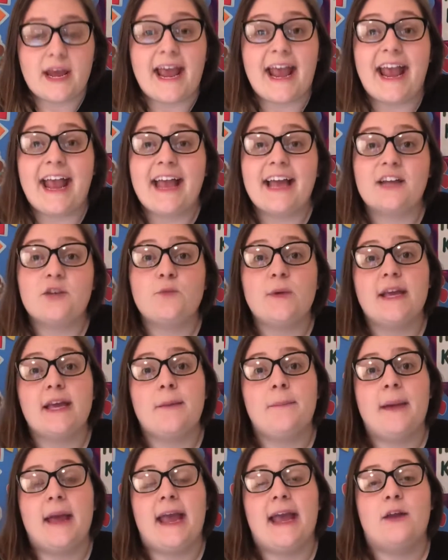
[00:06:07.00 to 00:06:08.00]
And we
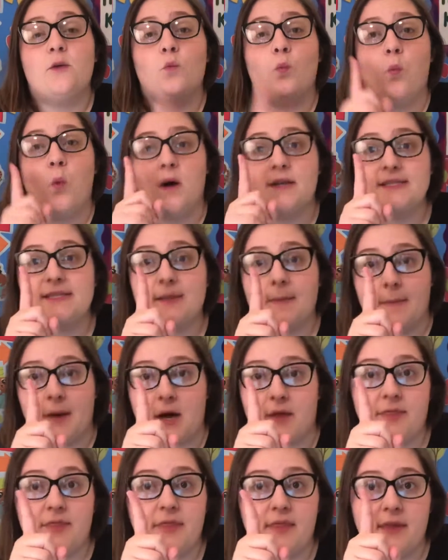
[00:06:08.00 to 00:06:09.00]
get paid once a
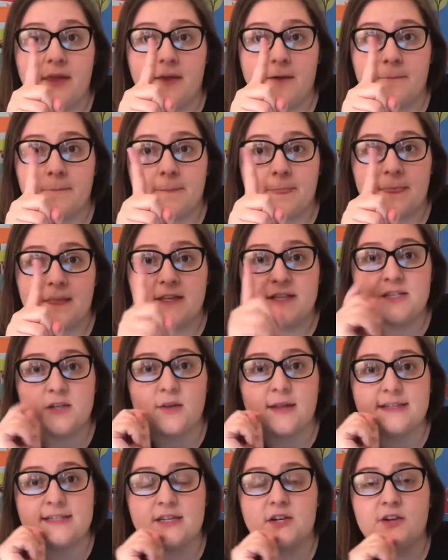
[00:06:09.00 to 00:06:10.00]
month. So
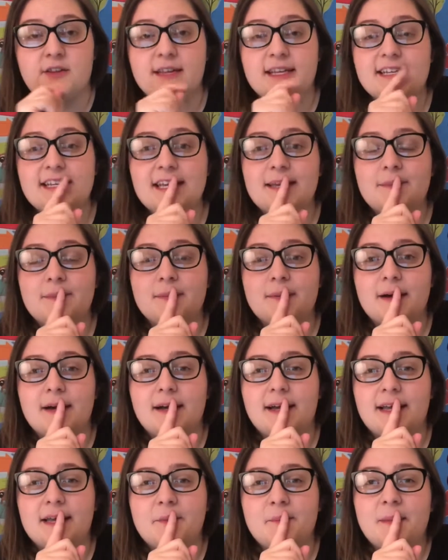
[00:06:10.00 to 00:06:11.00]
that's another thing to keep
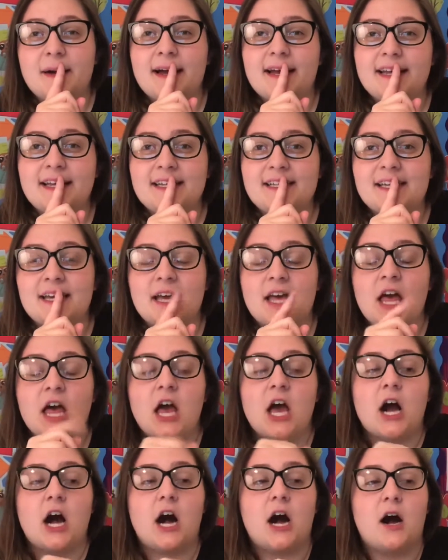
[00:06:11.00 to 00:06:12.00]
in mind.
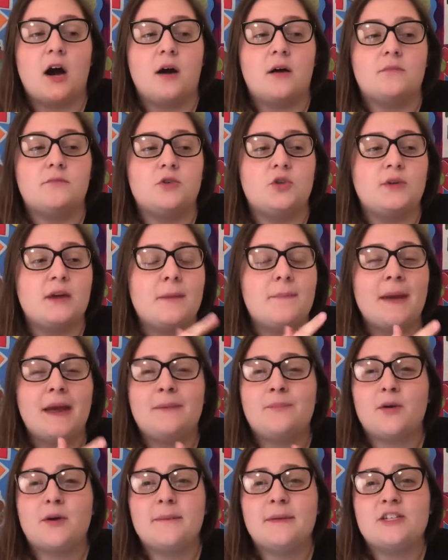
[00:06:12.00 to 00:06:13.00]
You get
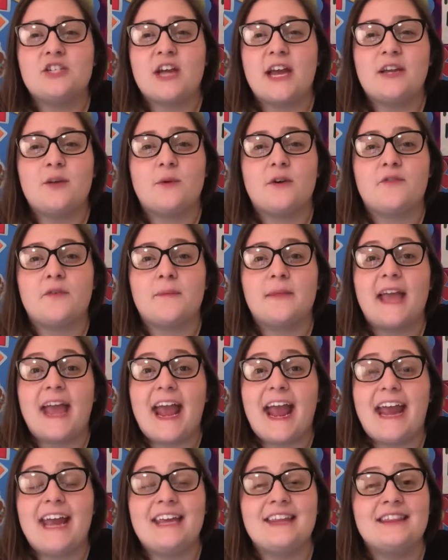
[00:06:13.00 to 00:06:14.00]
paid pretty much anywhere from the
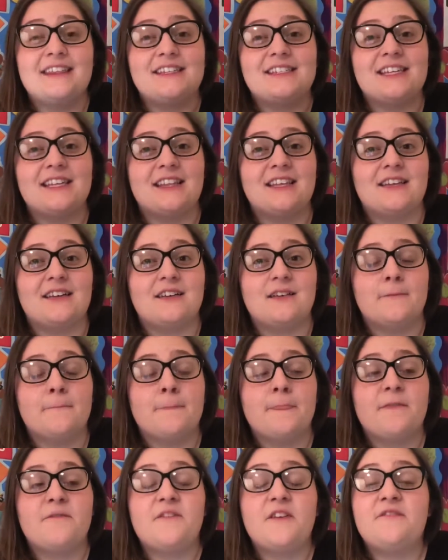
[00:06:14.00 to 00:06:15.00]
8th to the
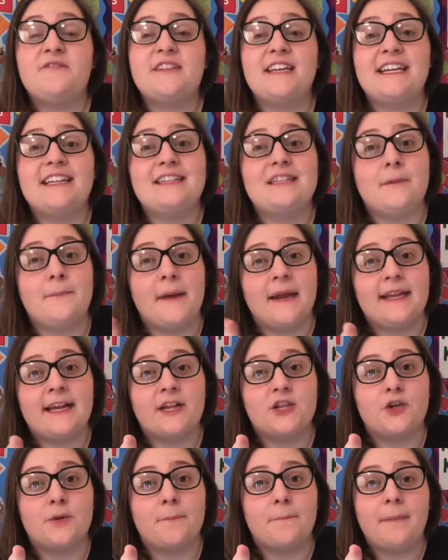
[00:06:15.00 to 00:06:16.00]
15th, depending
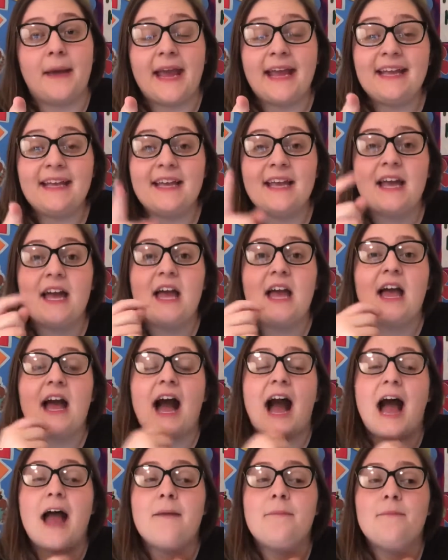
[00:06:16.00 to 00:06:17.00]
on your bank.
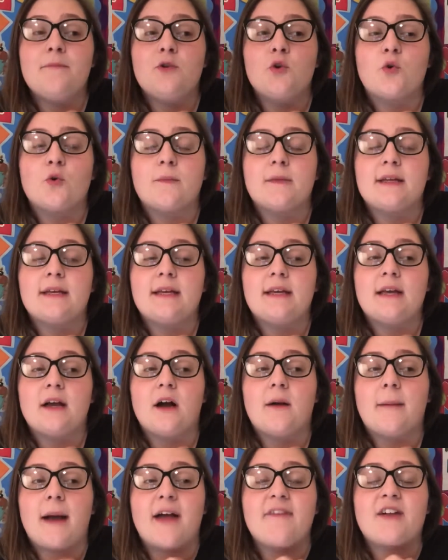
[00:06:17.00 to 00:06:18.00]
I've
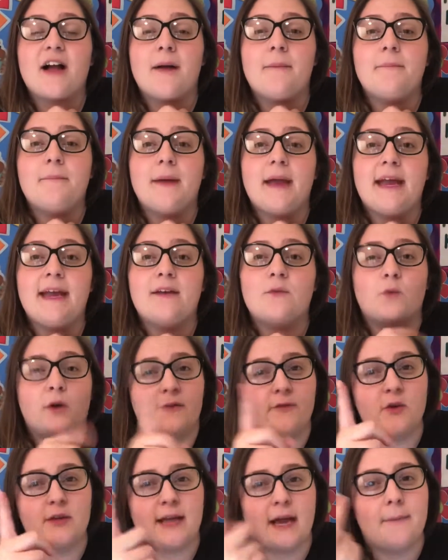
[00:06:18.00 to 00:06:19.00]
gotten paid, well,
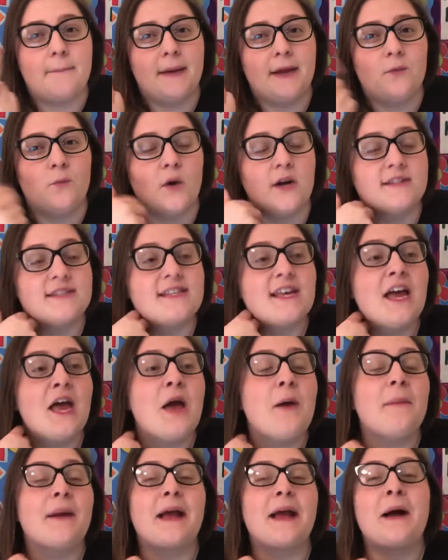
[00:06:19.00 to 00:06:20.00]
I've only gotten paid once,
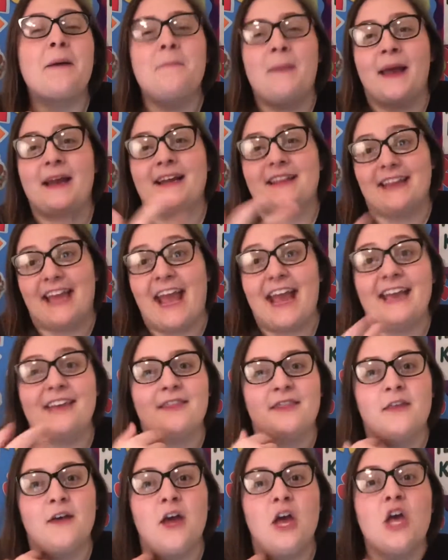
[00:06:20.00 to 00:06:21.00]
but I got paid on the 8th.
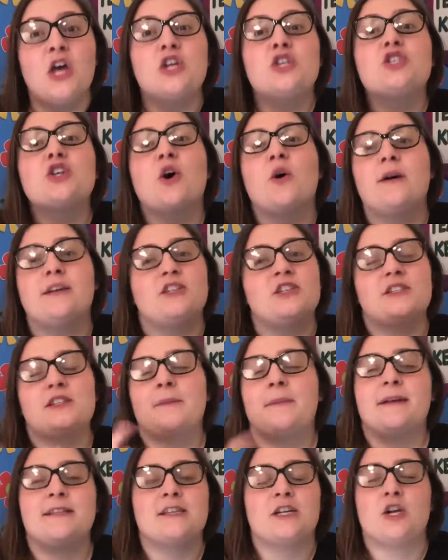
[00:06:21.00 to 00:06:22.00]
So it just
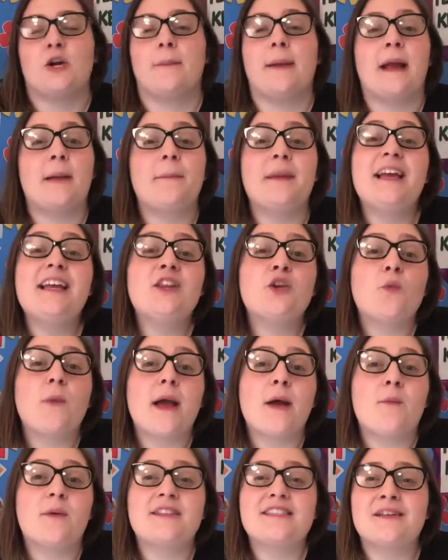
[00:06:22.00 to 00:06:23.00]
depends on your bank. But either
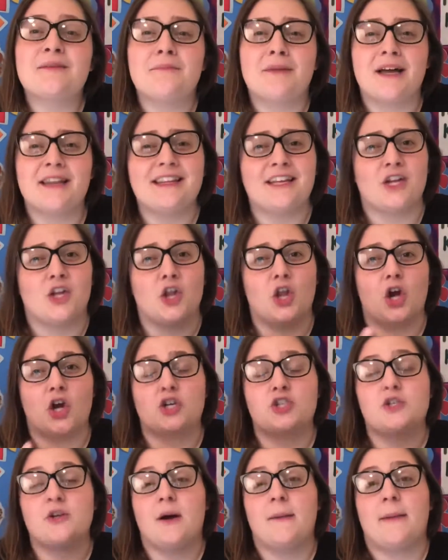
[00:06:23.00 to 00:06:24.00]
way, once a month and a
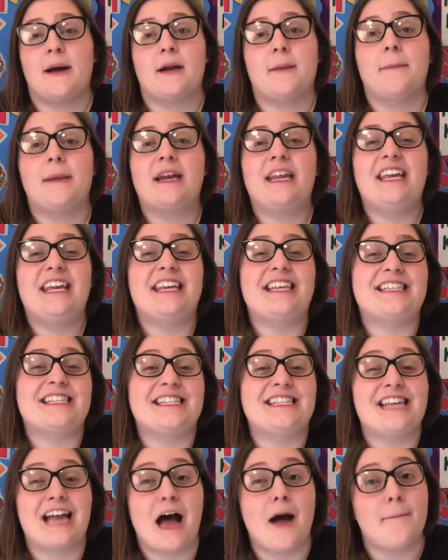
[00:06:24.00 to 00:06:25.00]
large amount of money is
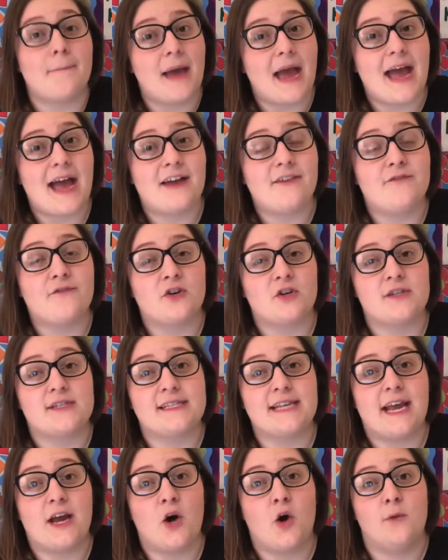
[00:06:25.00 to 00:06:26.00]
not bad for a
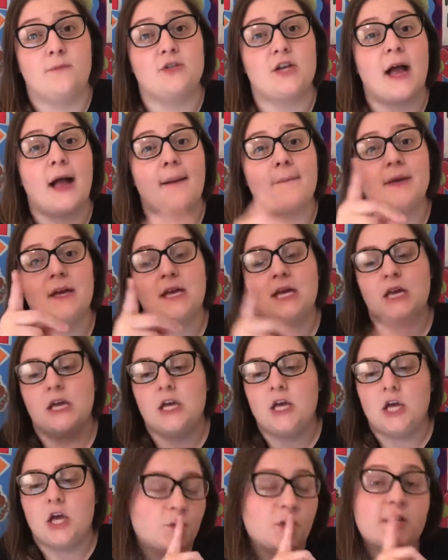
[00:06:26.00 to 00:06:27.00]
stay-at-home job.
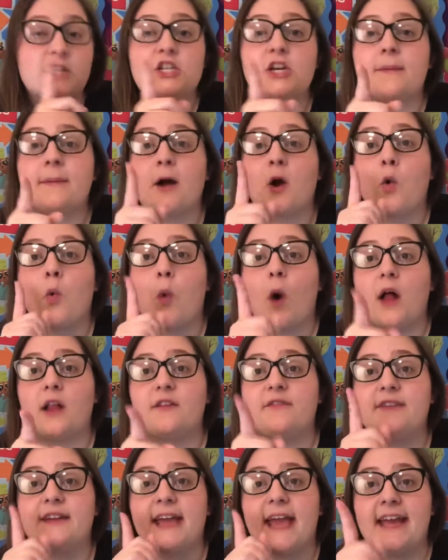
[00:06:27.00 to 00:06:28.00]
We're gonna talk about
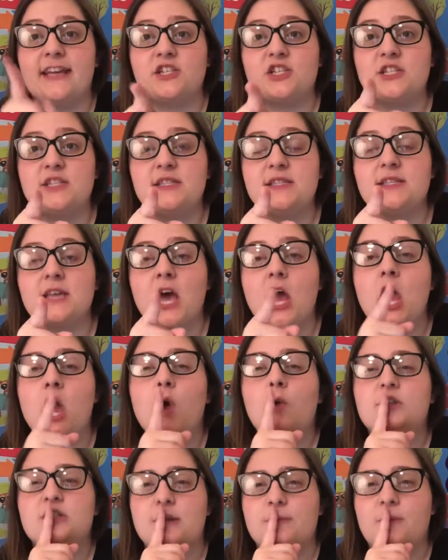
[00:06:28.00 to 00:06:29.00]
qualifications,
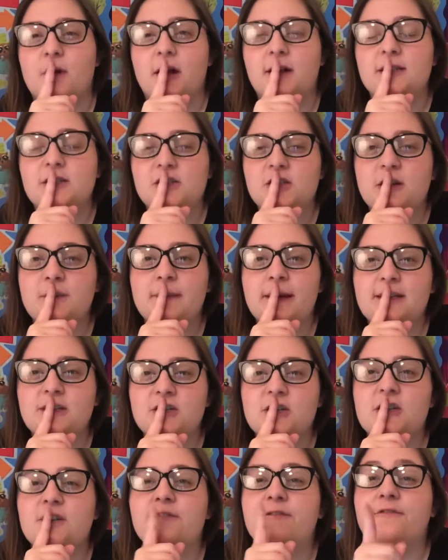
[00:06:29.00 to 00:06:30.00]
which I probably should have
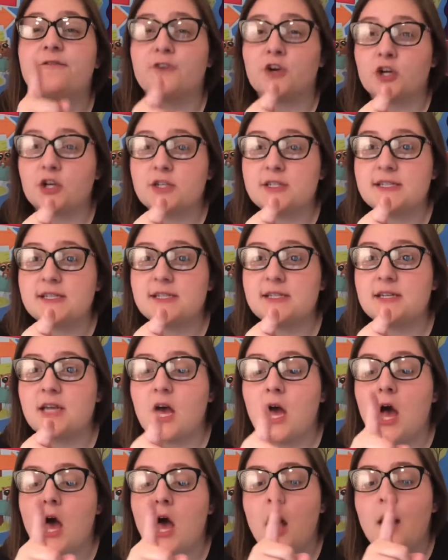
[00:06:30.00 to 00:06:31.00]
mentioned first,
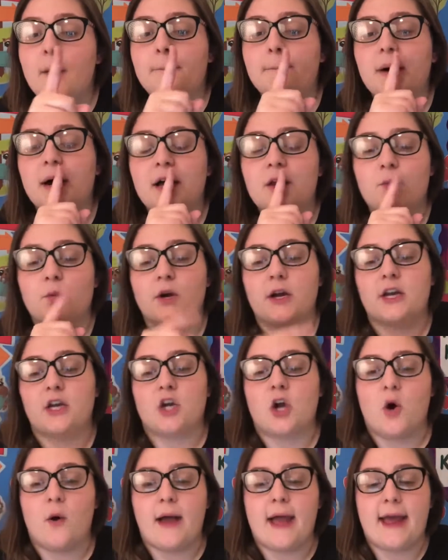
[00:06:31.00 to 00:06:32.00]
but we're gonna
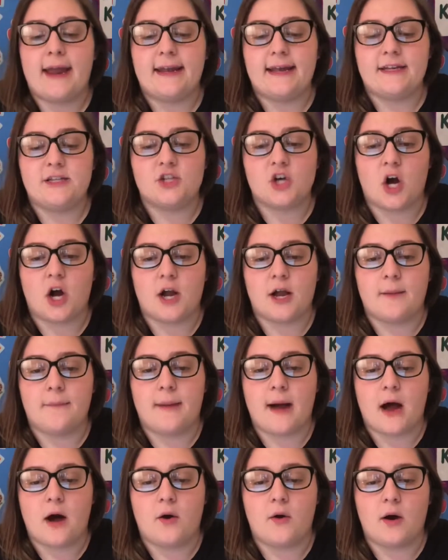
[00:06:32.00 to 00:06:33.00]
go ahead and talk
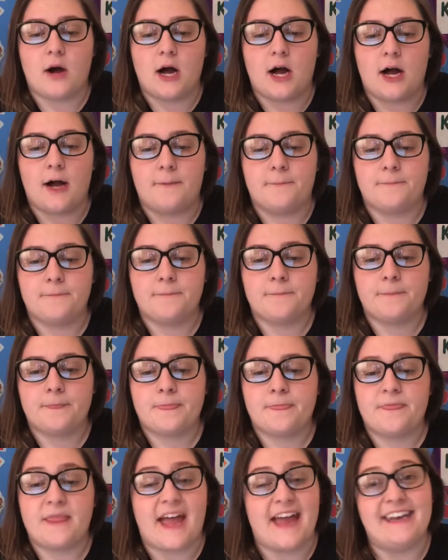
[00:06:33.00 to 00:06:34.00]
about
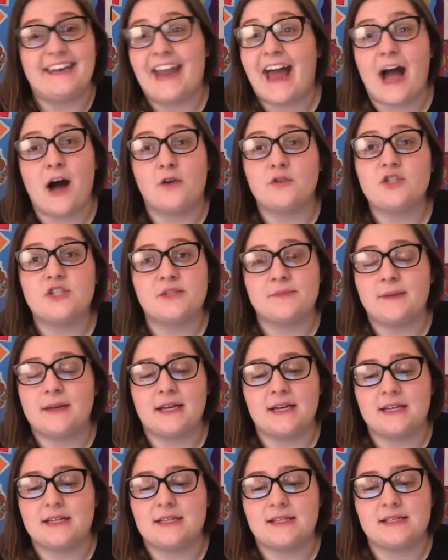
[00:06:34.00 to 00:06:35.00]
that now, just
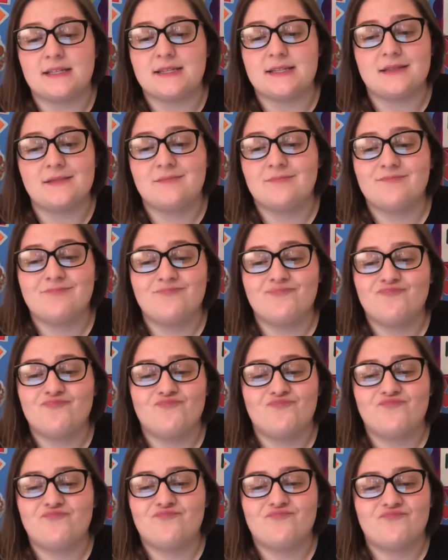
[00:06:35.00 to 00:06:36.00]
because,
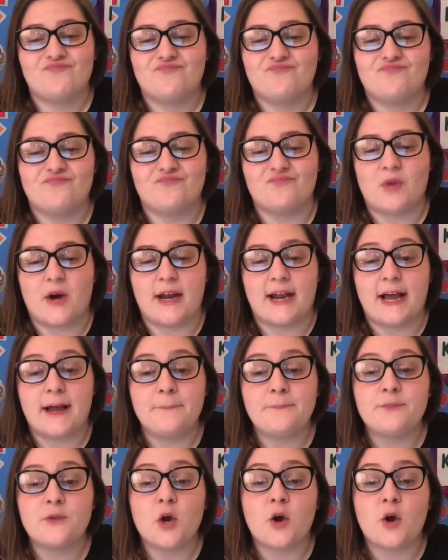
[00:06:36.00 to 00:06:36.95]
why not?